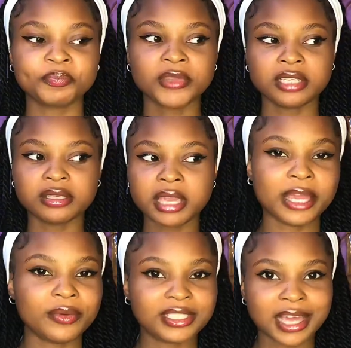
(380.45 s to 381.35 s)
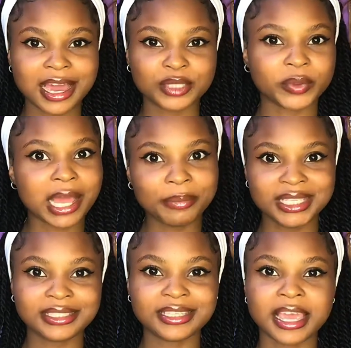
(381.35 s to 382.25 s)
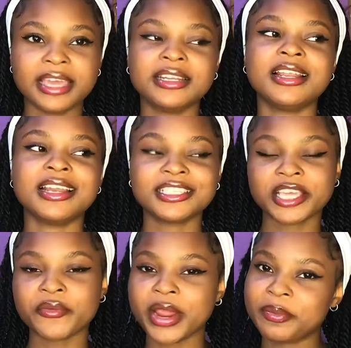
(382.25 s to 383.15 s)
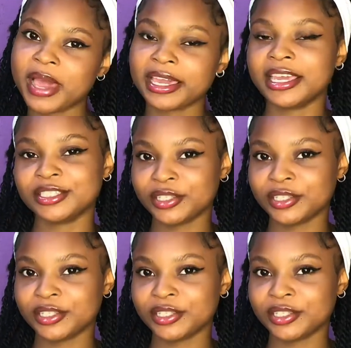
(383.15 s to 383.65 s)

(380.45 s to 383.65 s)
So yeah, anyways guys, with that being said, let's get right back into the